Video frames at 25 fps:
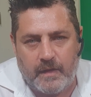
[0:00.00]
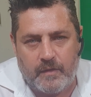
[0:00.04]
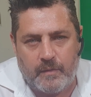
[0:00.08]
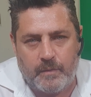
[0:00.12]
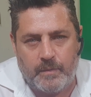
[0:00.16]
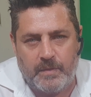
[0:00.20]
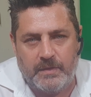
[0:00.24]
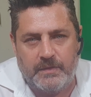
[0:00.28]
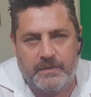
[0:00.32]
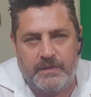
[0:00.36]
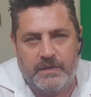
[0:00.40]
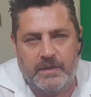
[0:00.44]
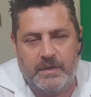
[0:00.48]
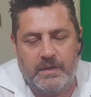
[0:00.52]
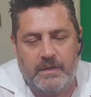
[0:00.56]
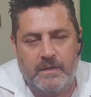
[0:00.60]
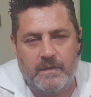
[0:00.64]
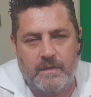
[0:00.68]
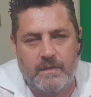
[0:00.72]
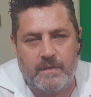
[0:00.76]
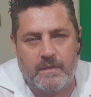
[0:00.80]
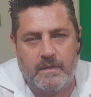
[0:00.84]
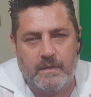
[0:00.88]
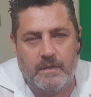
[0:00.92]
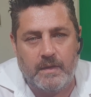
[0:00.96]

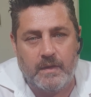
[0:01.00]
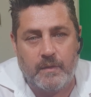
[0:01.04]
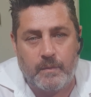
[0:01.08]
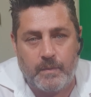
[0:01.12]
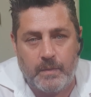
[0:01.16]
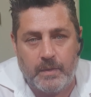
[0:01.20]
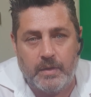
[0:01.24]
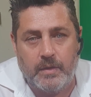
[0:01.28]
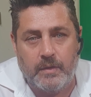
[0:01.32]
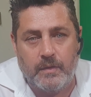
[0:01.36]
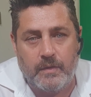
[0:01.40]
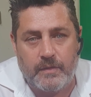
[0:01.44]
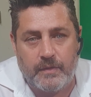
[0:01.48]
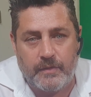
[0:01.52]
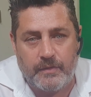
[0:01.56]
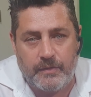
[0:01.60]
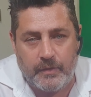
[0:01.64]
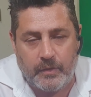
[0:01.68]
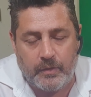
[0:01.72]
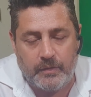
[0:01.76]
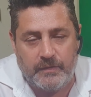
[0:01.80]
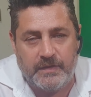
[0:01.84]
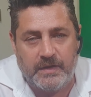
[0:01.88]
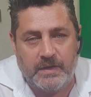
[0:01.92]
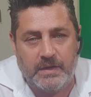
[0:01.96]
expertise, experience,
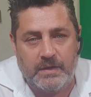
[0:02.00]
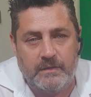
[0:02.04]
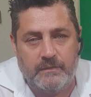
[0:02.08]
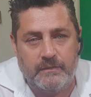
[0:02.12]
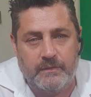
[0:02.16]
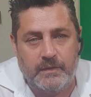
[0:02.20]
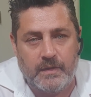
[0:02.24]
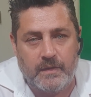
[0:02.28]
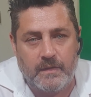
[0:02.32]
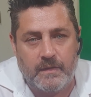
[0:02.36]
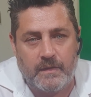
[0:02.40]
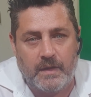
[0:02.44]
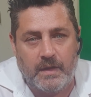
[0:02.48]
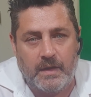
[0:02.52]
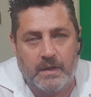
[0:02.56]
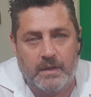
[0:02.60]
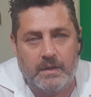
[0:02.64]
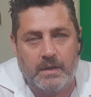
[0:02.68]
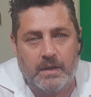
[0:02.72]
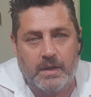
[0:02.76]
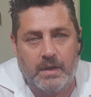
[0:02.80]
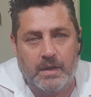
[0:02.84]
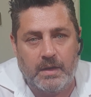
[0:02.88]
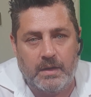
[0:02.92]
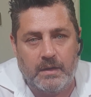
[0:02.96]
authoritativeness, and